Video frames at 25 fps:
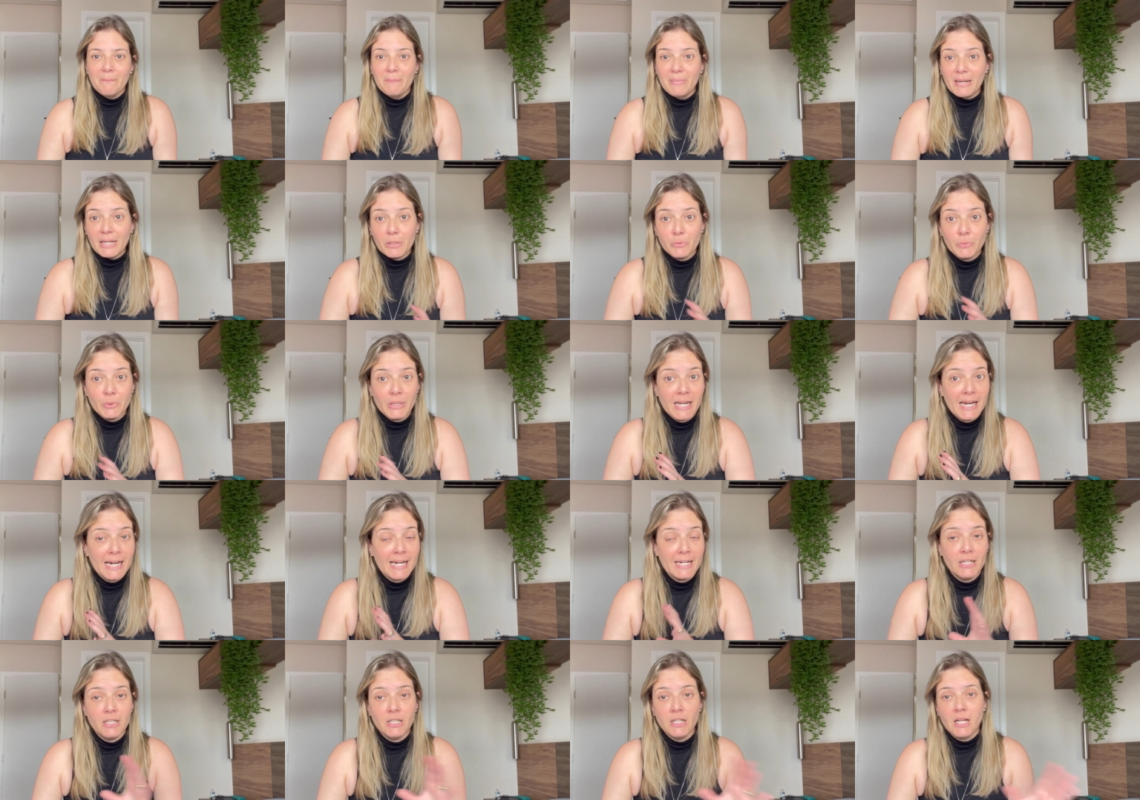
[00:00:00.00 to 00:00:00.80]
But we
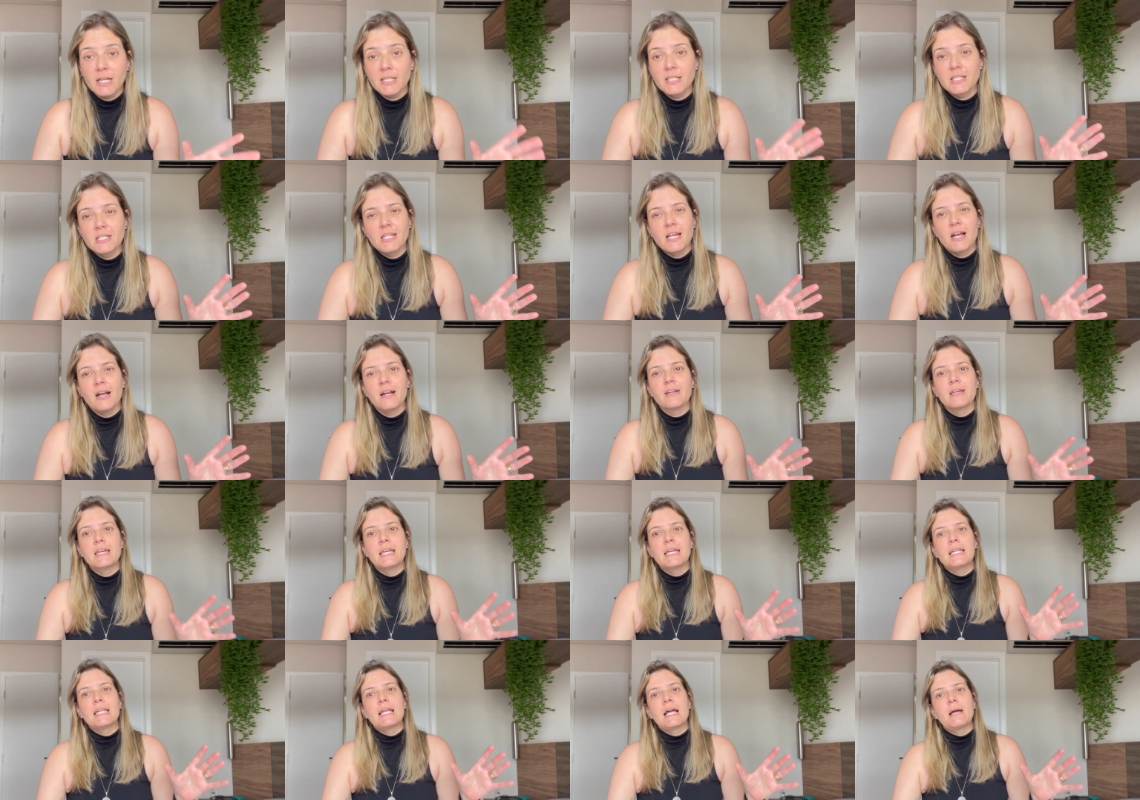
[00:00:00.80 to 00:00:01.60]
are not
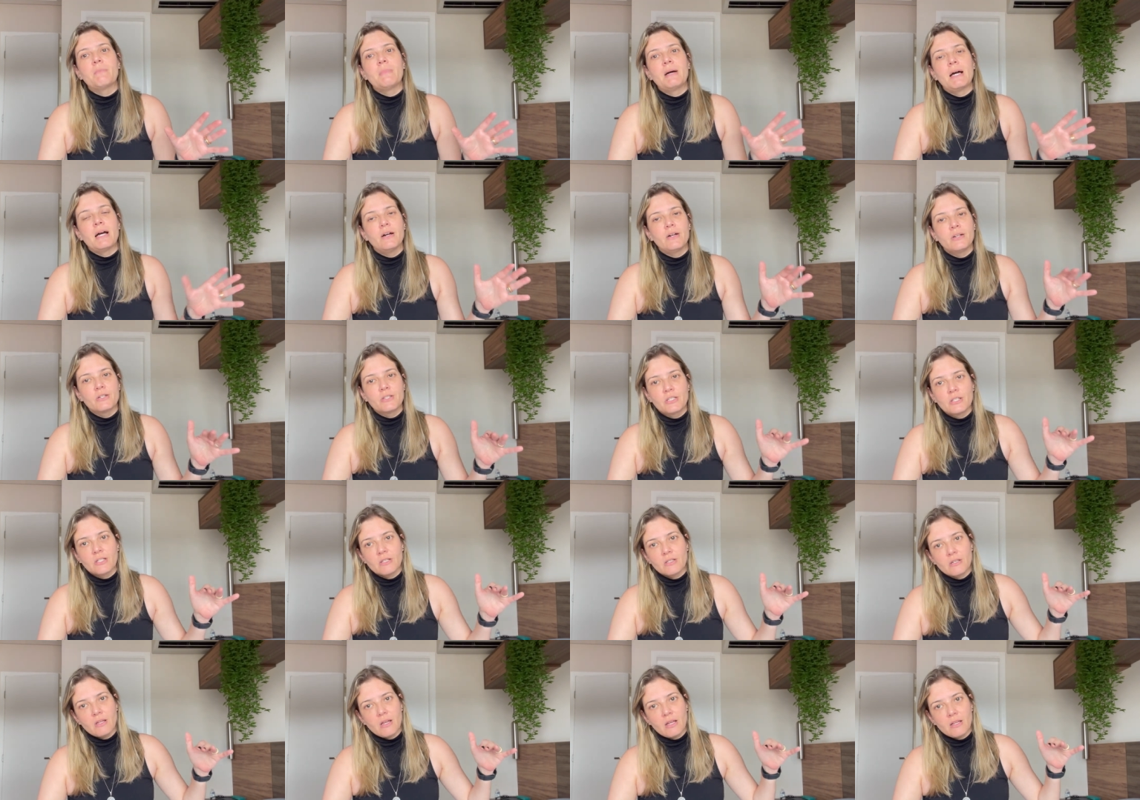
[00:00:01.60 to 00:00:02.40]
talking about
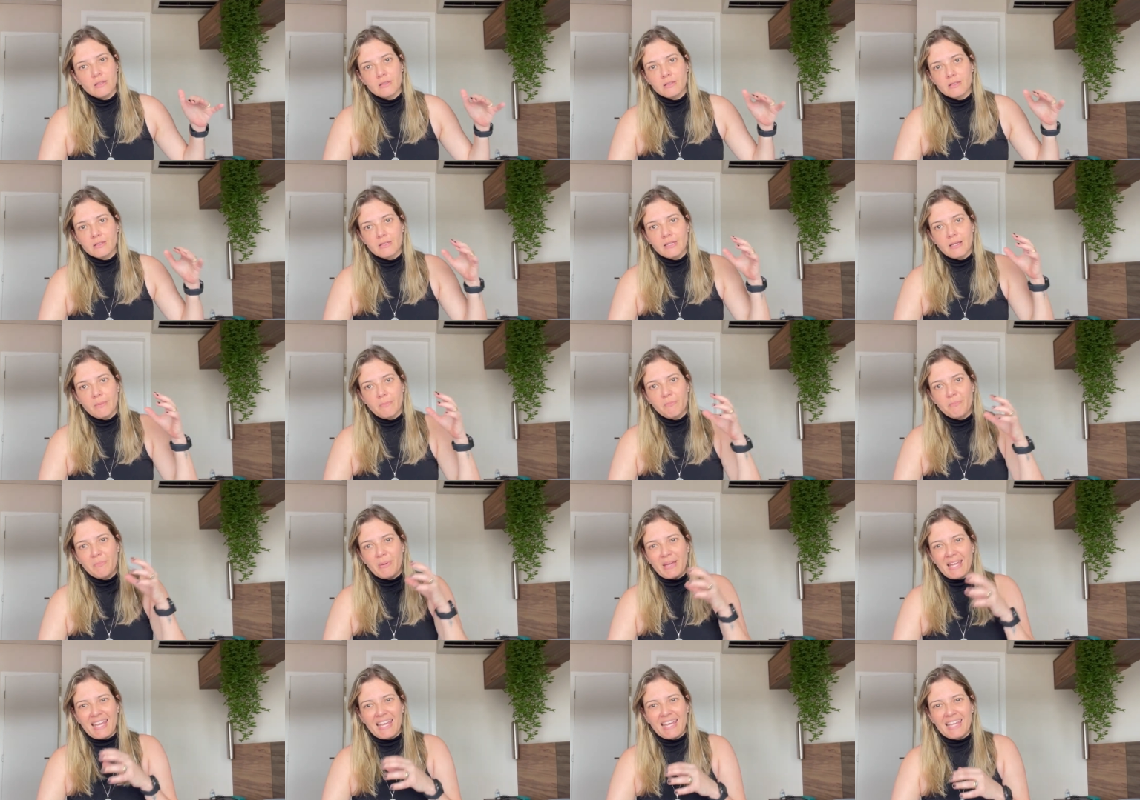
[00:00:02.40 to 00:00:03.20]
the
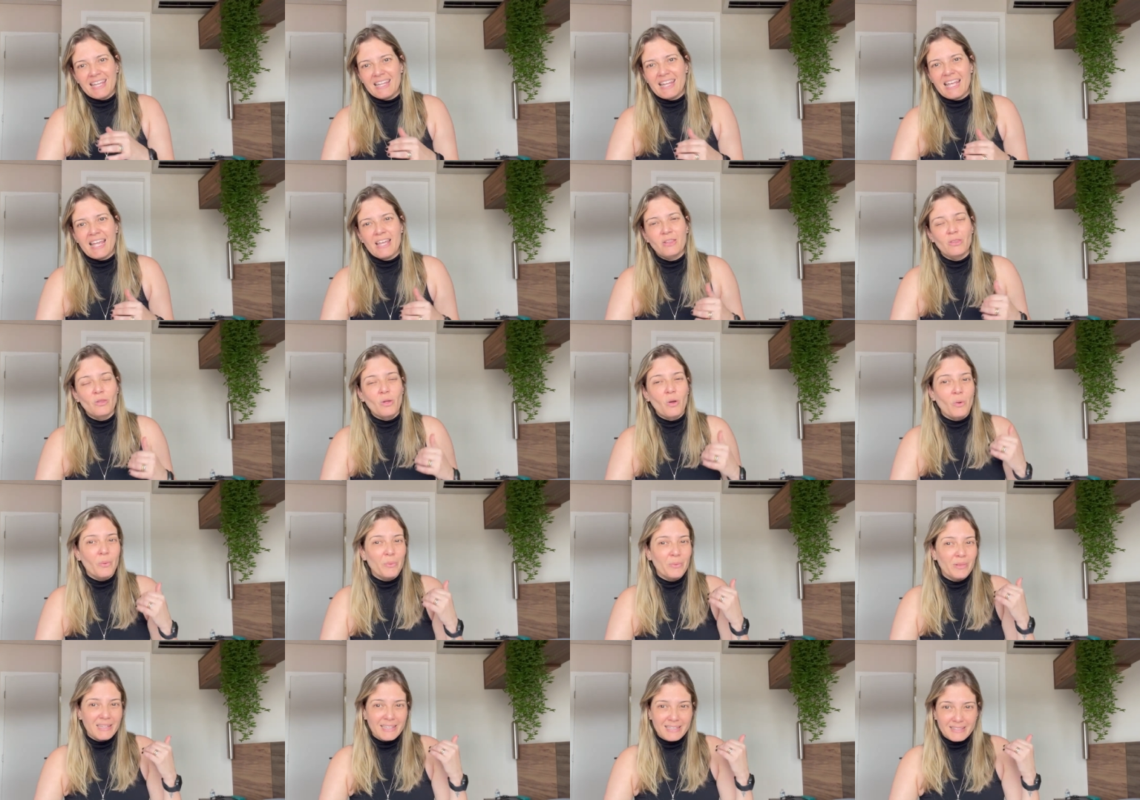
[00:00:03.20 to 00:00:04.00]
pain and
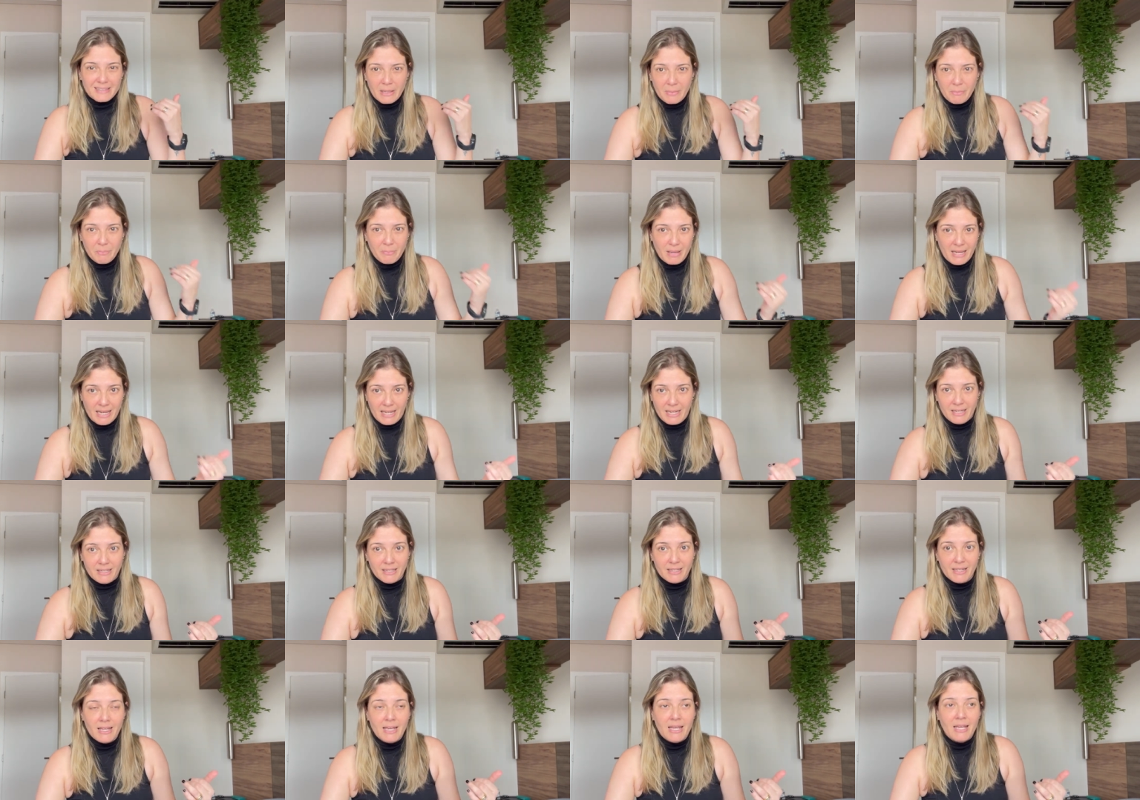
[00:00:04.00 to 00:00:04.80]
only the pain.